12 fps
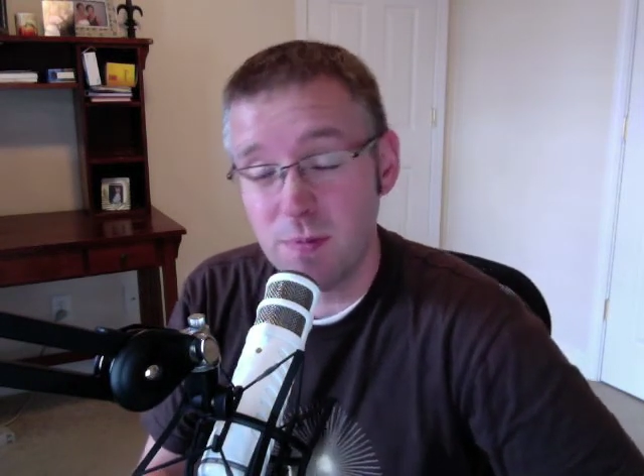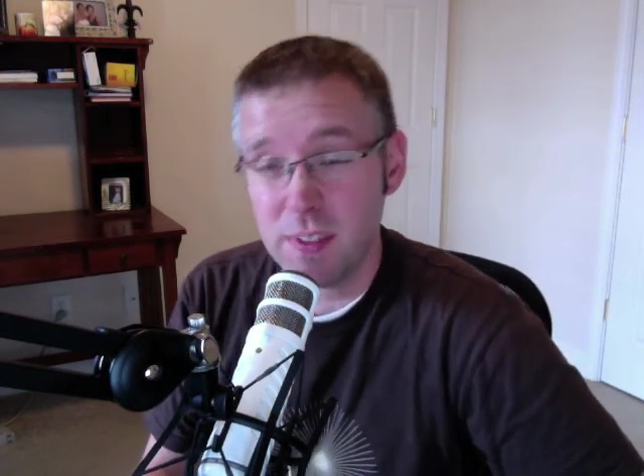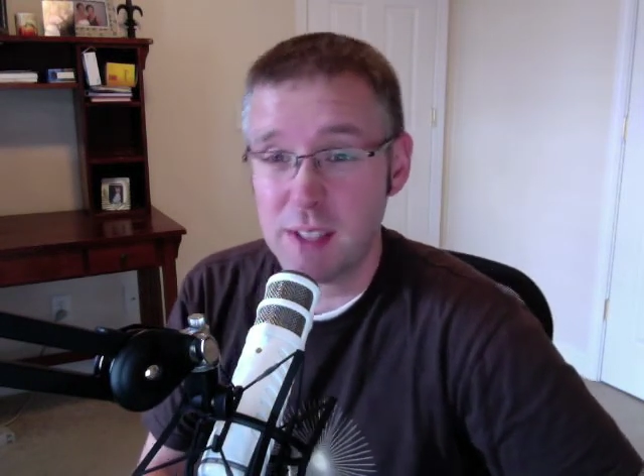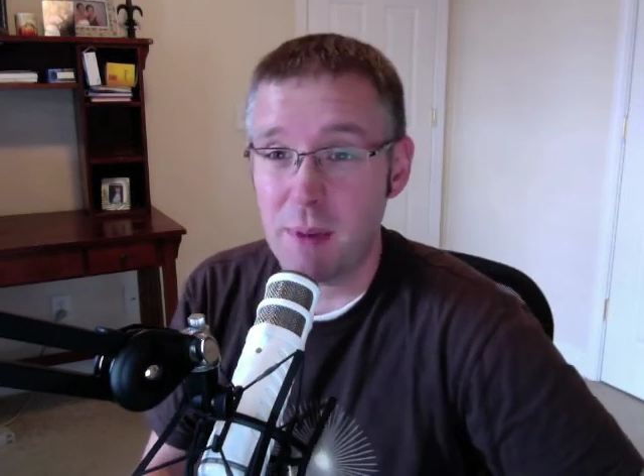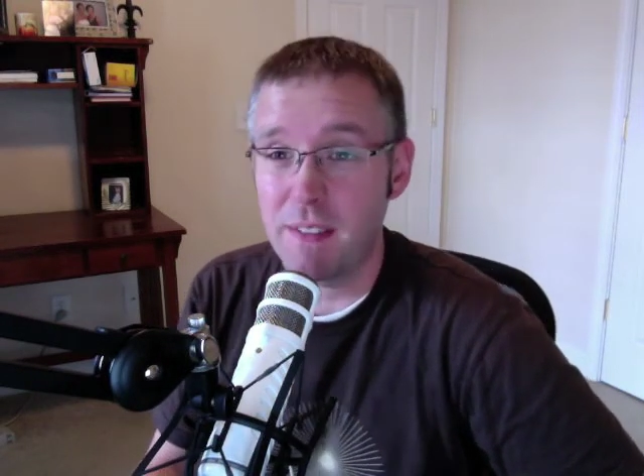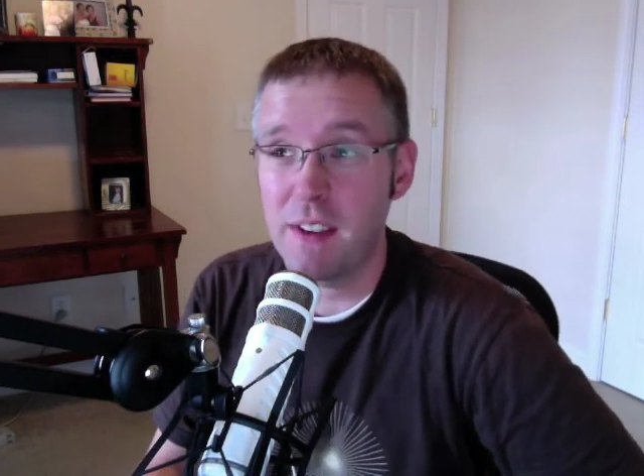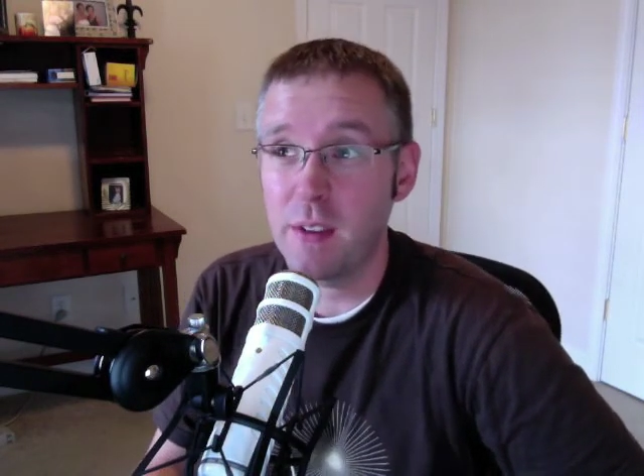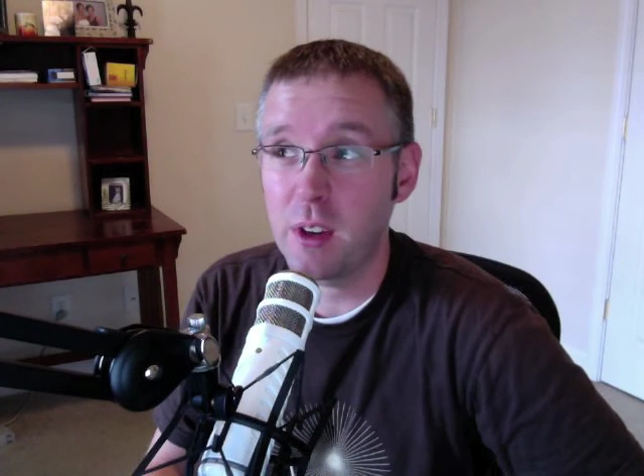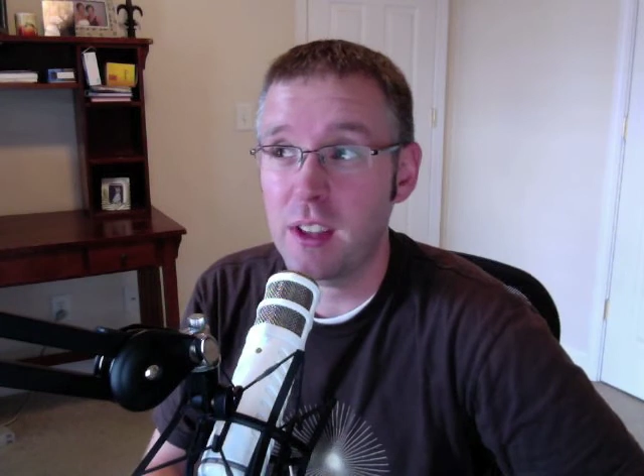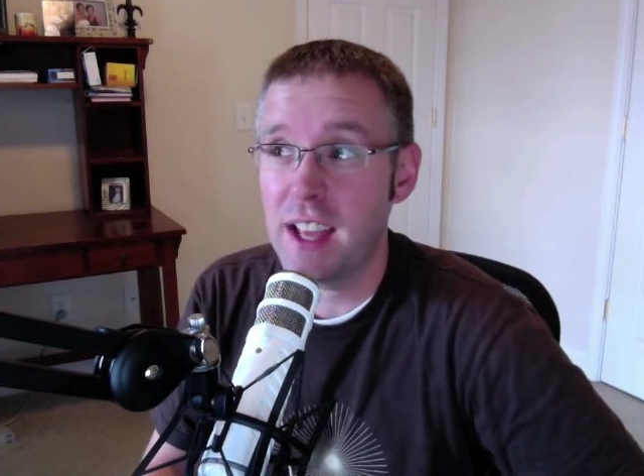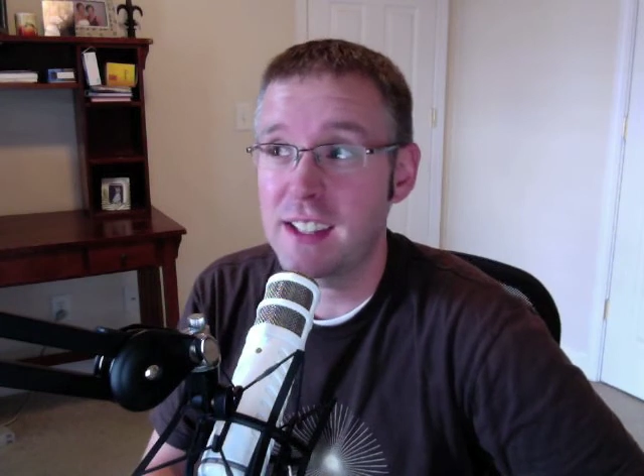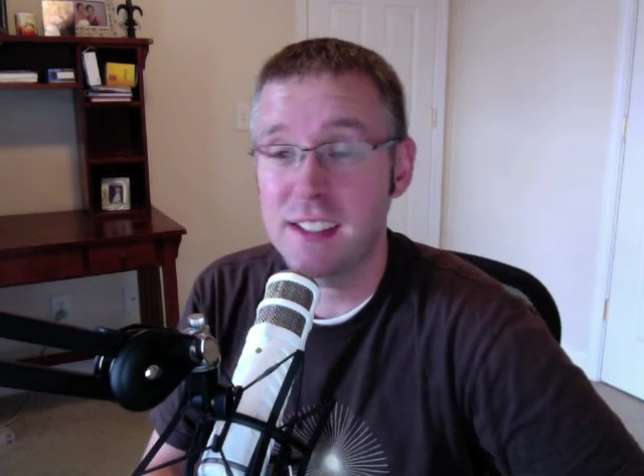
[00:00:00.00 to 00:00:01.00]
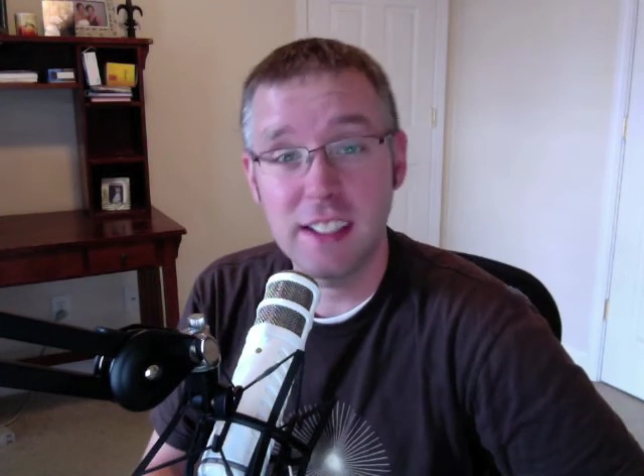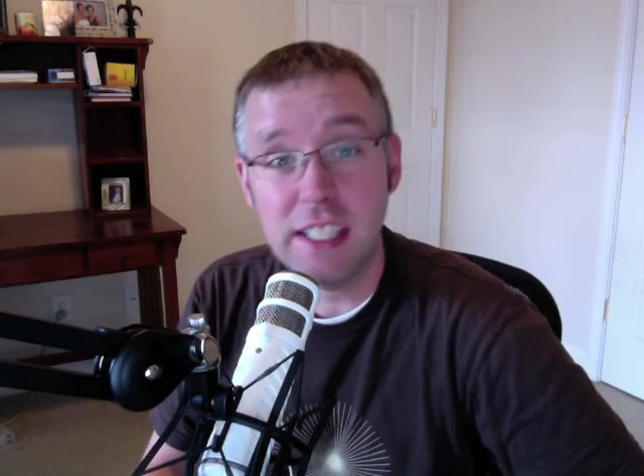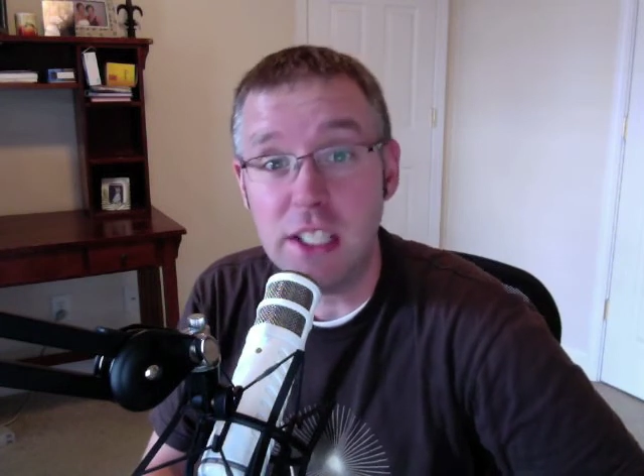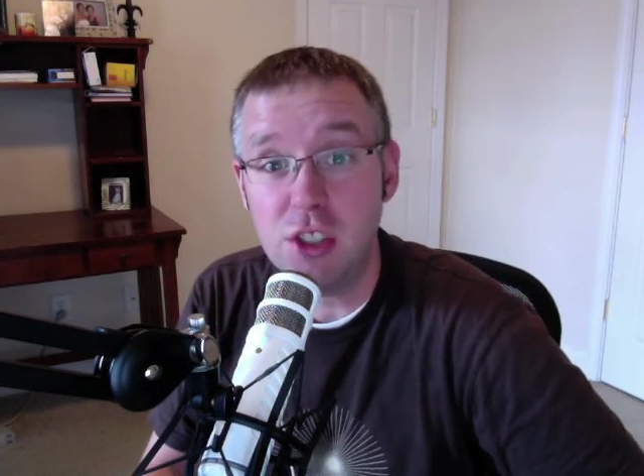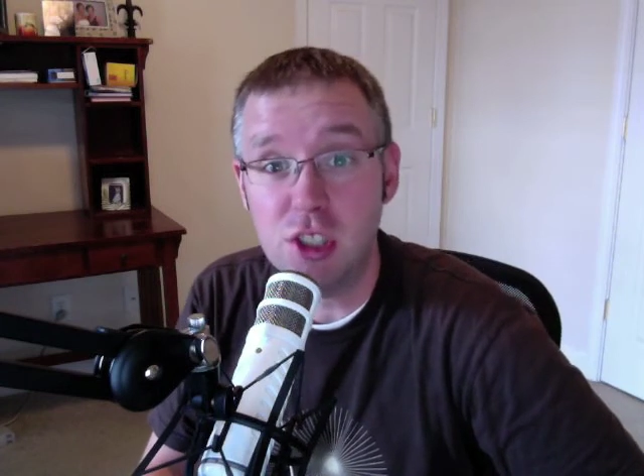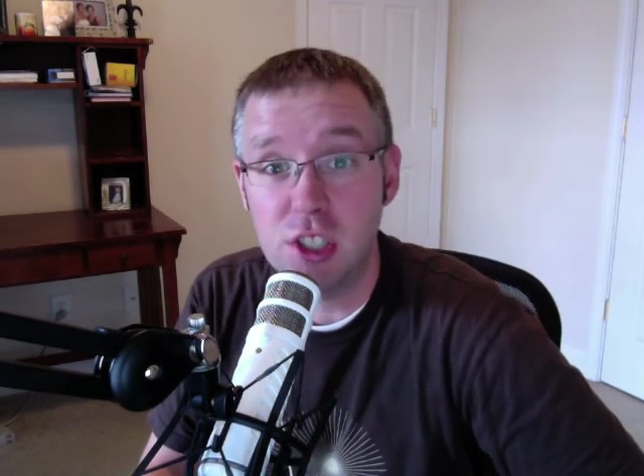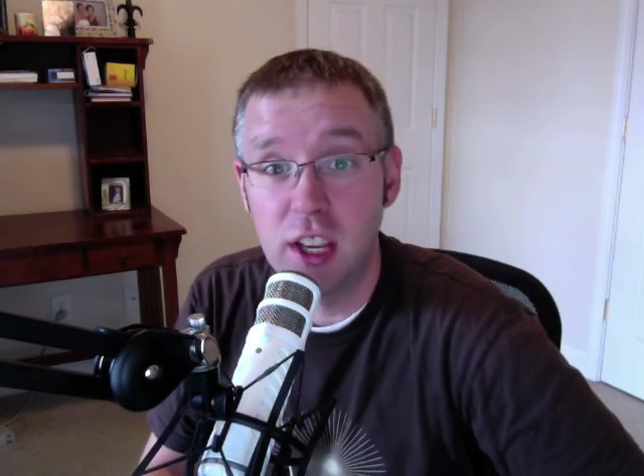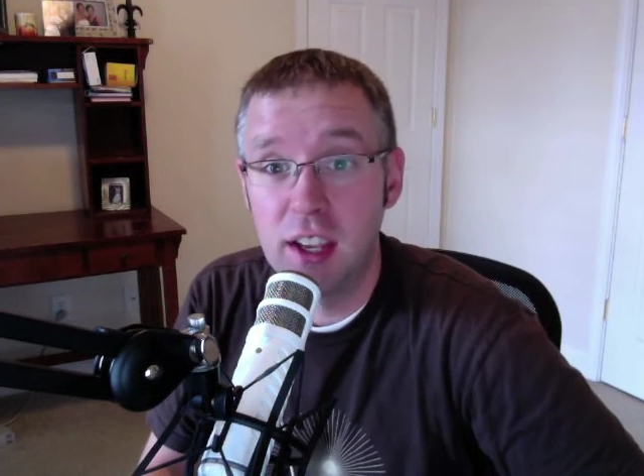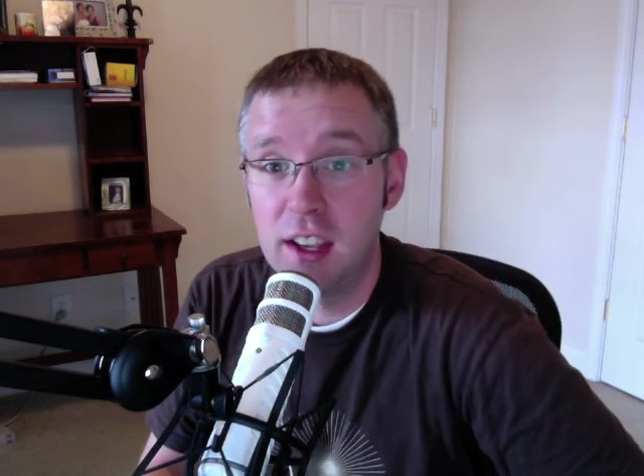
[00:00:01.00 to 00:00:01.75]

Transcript: It's my favorite class to teach.